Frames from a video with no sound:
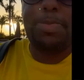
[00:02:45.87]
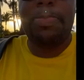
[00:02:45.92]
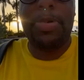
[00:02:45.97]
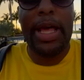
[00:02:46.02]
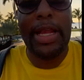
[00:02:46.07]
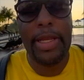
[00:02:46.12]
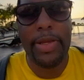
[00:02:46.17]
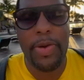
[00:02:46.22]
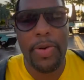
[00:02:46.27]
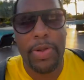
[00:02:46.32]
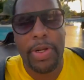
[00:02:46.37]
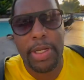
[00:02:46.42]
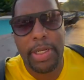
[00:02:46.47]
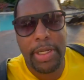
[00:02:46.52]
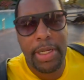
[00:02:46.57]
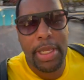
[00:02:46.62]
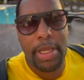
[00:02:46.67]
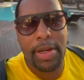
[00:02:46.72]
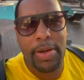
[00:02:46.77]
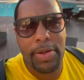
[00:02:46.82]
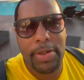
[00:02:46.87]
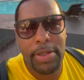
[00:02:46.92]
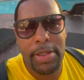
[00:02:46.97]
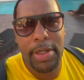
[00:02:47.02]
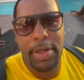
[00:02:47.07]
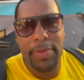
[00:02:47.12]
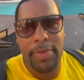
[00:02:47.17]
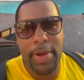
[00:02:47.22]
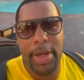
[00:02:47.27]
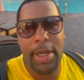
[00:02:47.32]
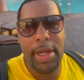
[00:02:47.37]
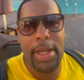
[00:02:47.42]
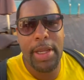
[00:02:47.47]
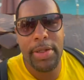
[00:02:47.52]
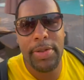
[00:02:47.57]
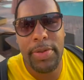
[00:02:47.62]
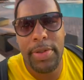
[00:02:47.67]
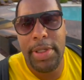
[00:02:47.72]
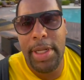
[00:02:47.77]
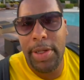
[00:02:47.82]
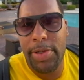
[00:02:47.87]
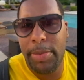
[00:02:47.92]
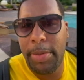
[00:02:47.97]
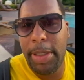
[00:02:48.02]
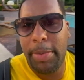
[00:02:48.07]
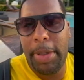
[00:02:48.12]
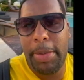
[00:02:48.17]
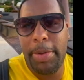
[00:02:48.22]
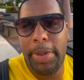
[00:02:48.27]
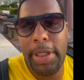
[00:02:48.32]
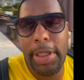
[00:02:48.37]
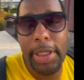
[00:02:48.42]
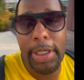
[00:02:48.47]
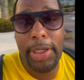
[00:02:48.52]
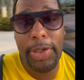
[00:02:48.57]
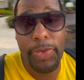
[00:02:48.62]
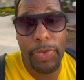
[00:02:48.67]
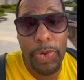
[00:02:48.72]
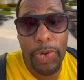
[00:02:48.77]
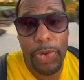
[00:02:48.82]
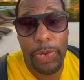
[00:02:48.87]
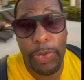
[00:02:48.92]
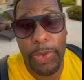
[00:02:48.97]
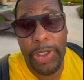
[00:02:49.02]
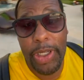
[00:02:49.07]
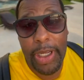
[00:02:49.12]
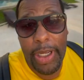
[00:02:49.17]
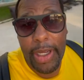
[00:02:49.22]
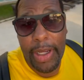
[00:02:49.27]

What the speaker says: probably going to dinner and stuff right now, so it's not too many people. Look at these rooms.